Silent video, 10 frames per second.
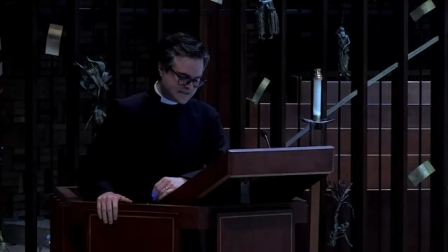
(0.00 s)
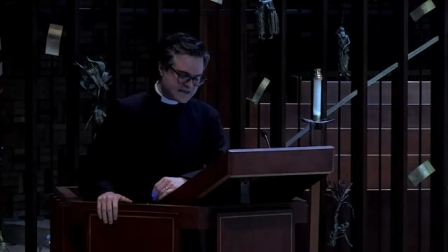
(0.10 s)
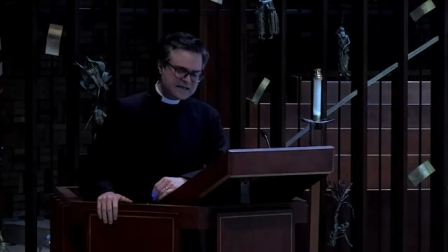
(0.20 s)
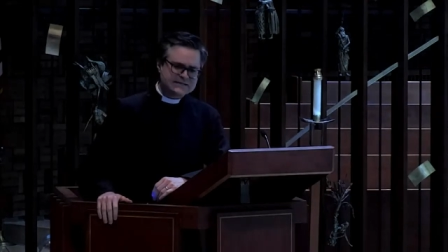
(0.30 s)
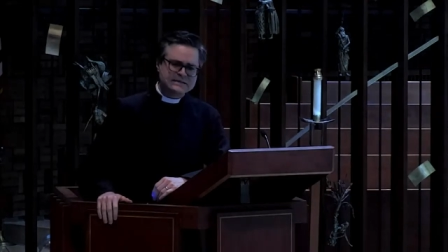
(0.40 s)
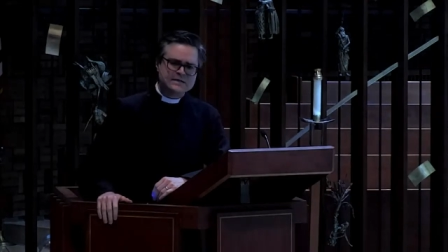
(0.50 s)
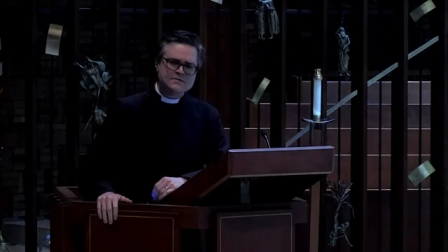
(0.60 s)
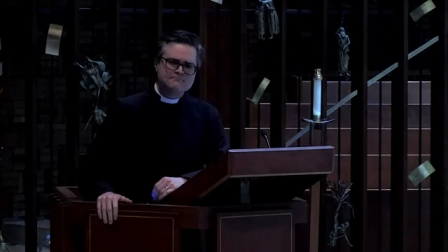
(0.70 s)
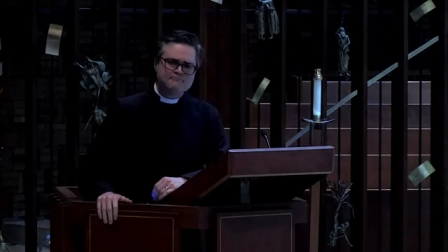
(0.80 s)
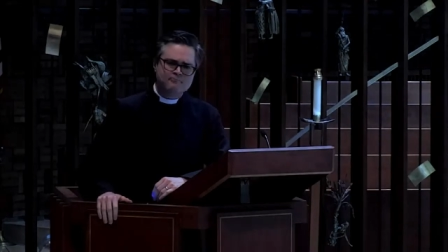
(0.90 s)
It is
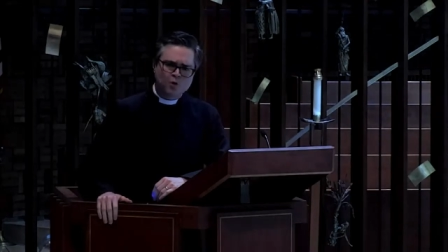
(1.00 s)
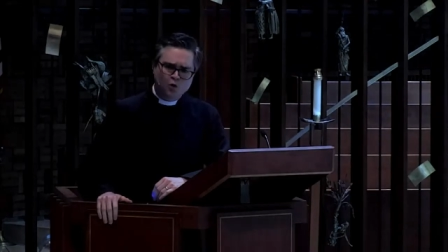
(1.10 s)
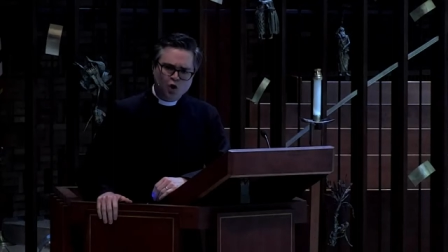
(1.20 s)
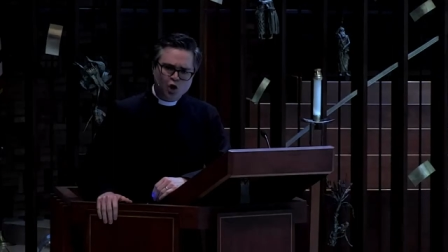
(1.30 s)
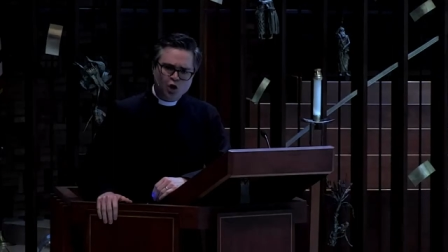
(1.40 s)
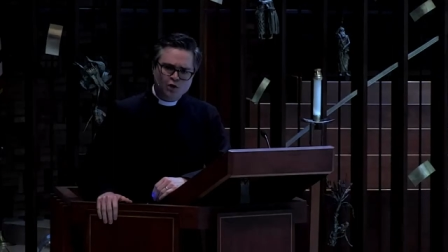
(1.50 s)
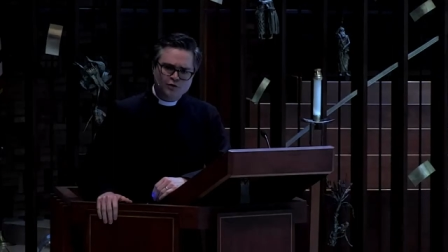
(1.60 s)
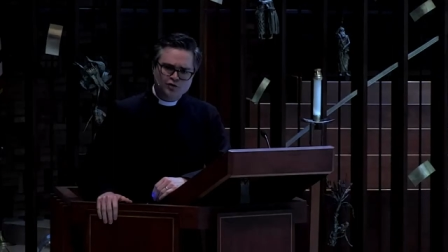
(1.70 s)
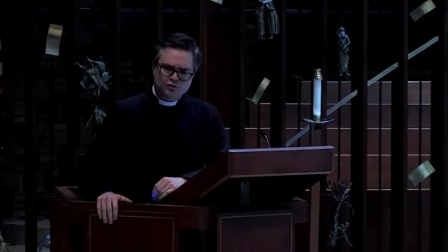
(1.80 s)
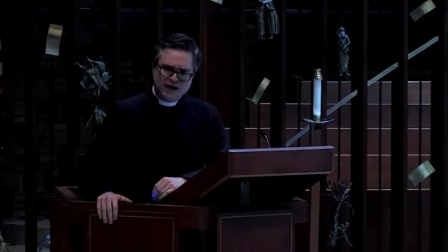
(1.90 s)
more
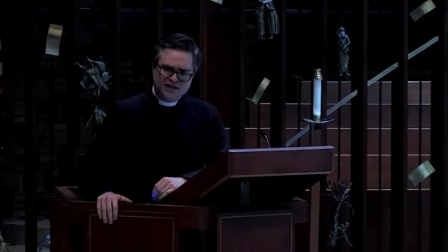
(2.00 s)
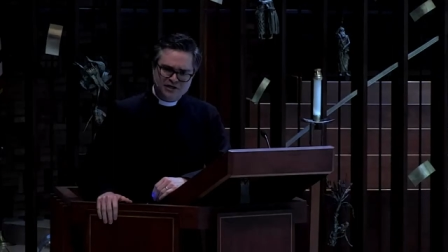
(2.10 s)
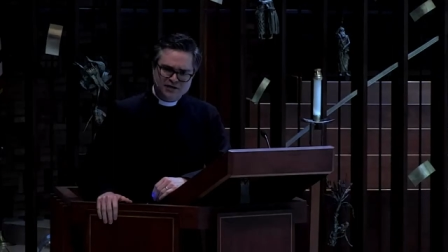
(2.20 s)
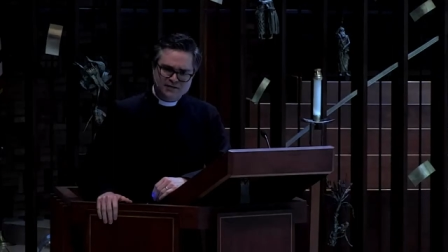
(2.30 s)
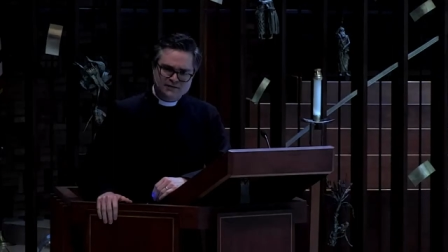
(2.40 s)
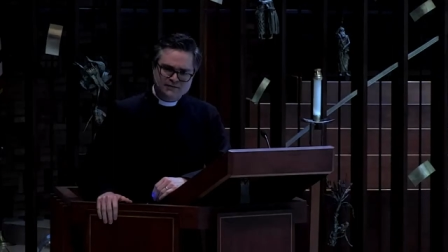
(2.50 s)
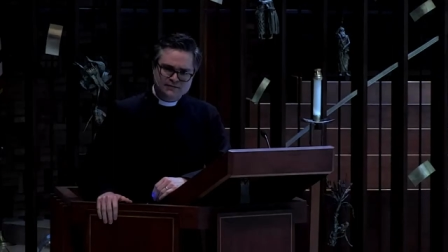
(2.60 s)
tragic.